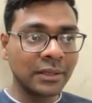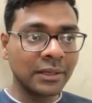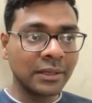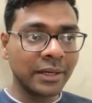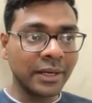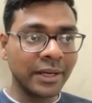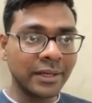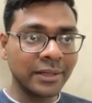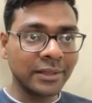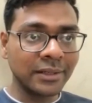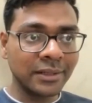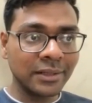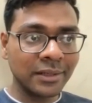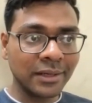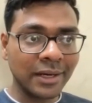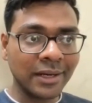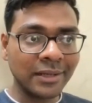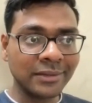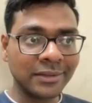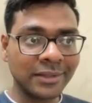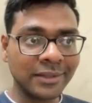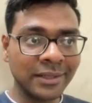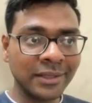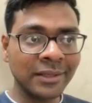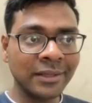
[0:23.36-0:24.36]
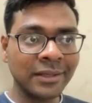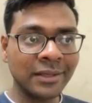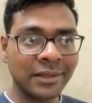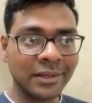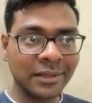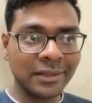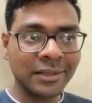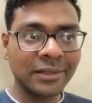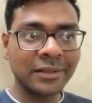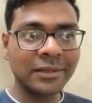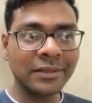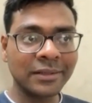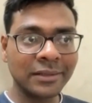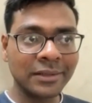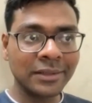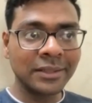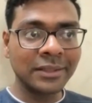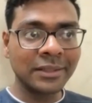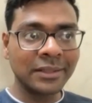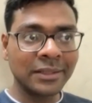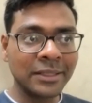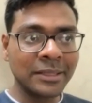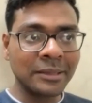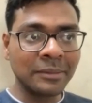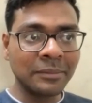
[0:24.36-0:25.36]
And uh, I think
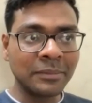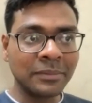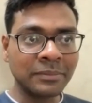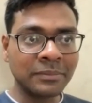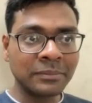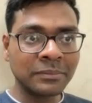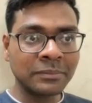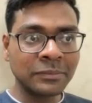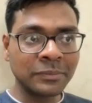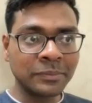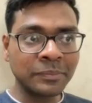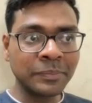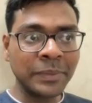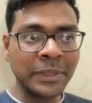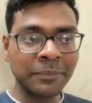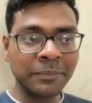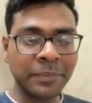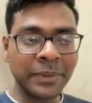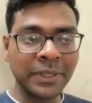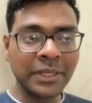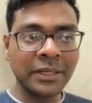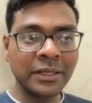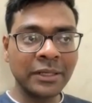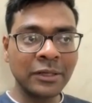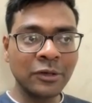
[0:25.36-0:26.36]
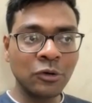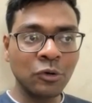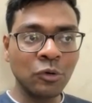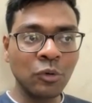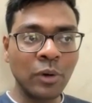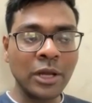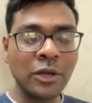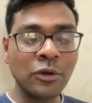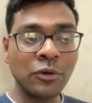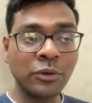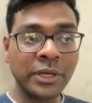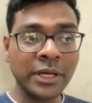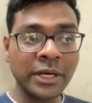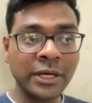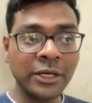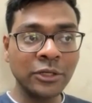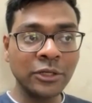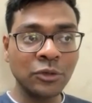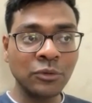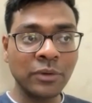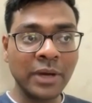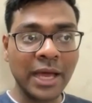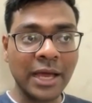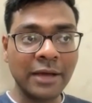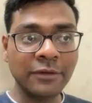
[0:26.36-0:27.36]
people who are
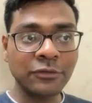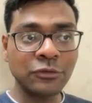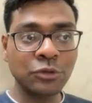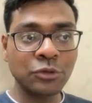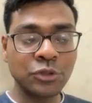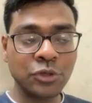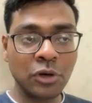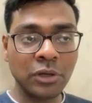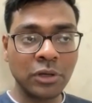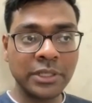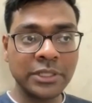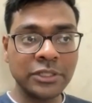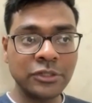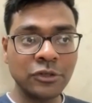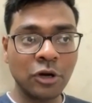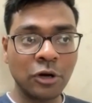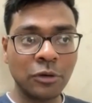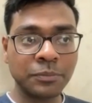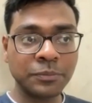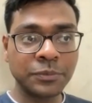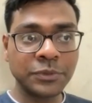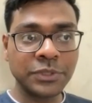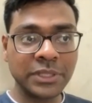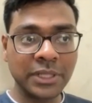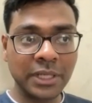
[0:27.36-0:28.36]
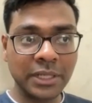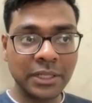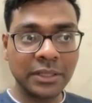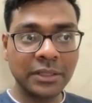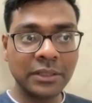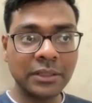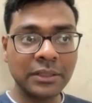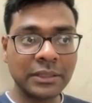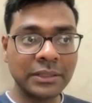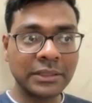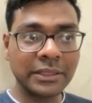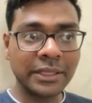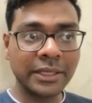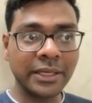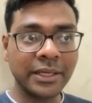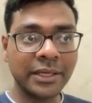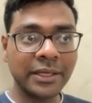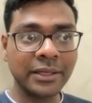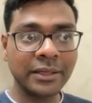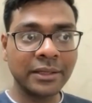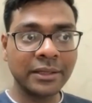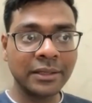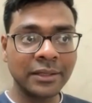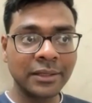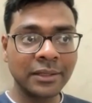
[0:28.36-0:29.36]
looking to have sociology optional,
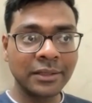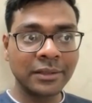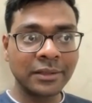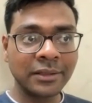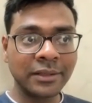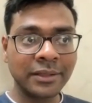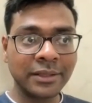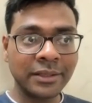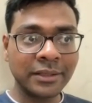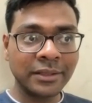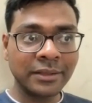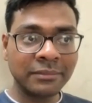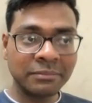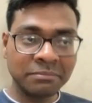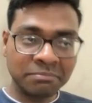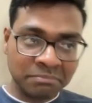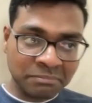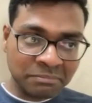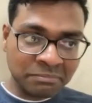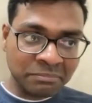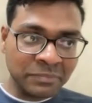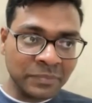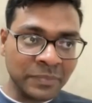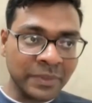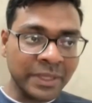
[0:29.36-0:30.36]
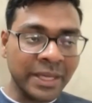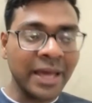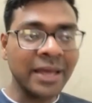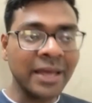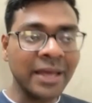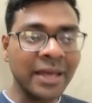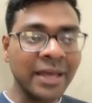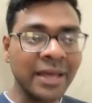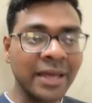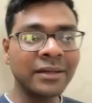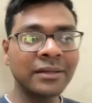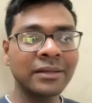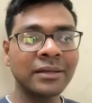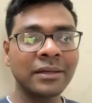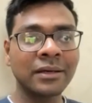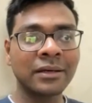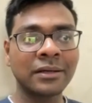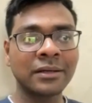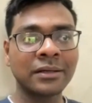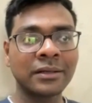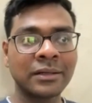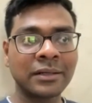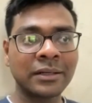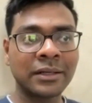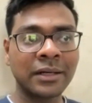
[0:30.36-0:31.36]
they can
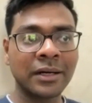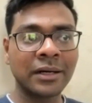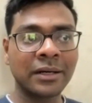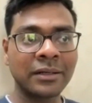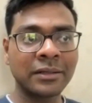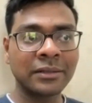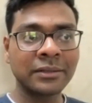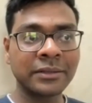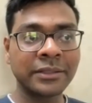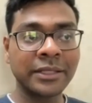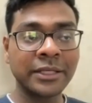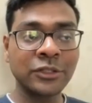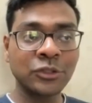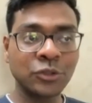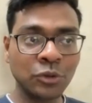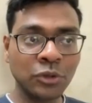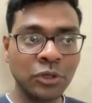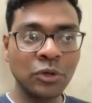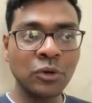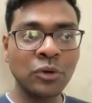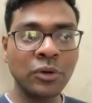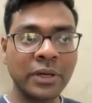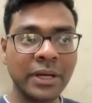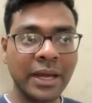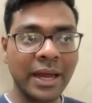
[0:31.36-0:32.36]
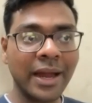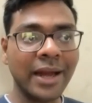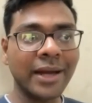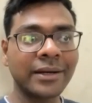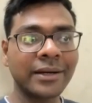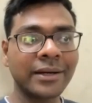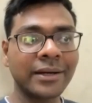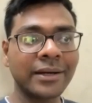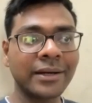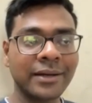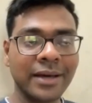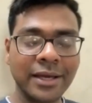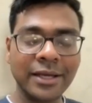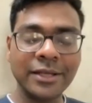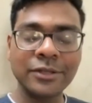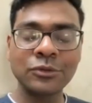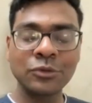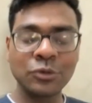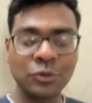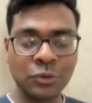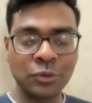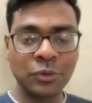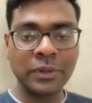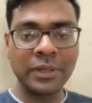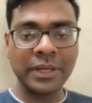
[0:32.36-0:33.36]
uh, they should look at IAS
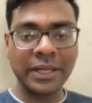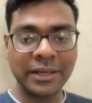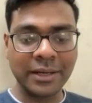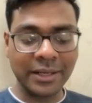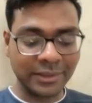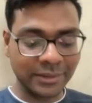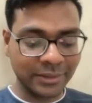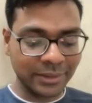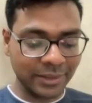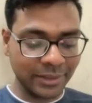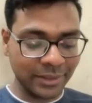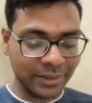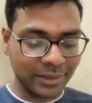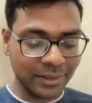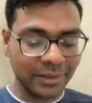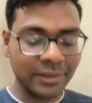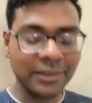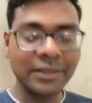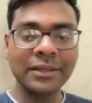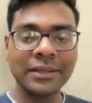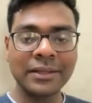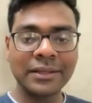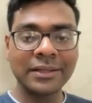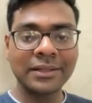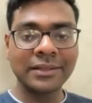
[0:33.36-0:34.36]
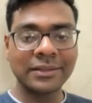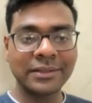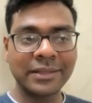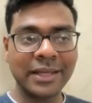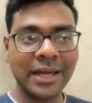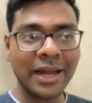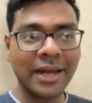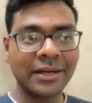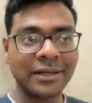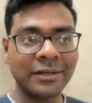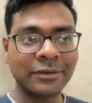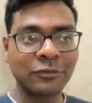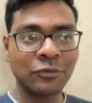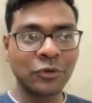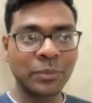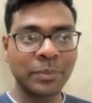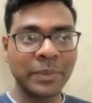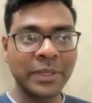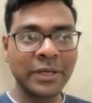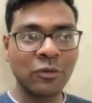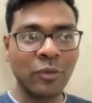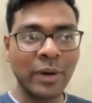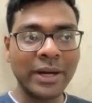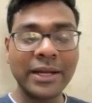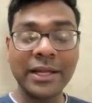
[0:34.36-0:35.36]
Gurukul, and I think uh, that would
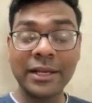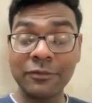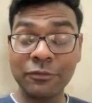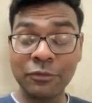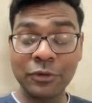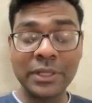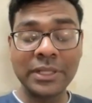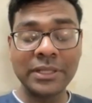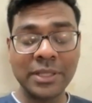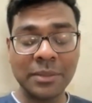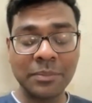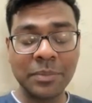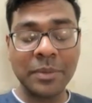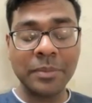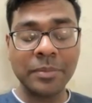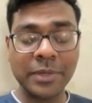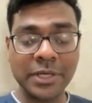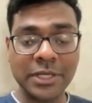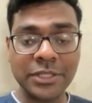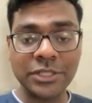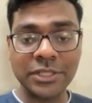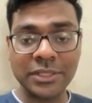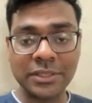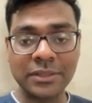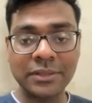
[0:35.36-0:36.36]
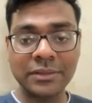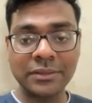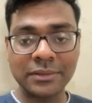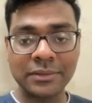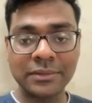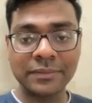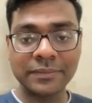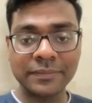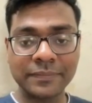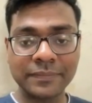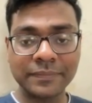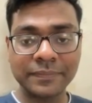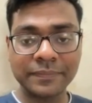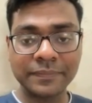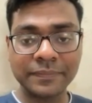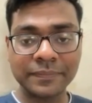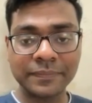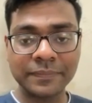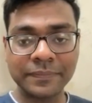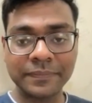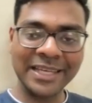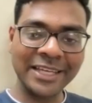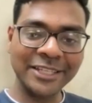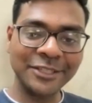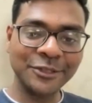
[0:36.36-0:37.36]
be quite helpful in their preparation.
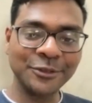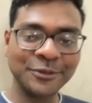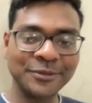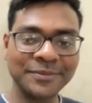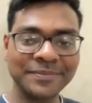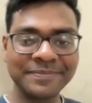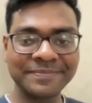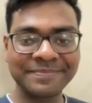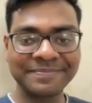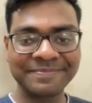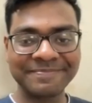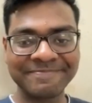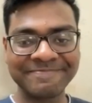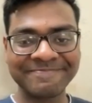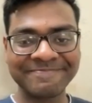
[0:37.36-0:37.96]
Thank you.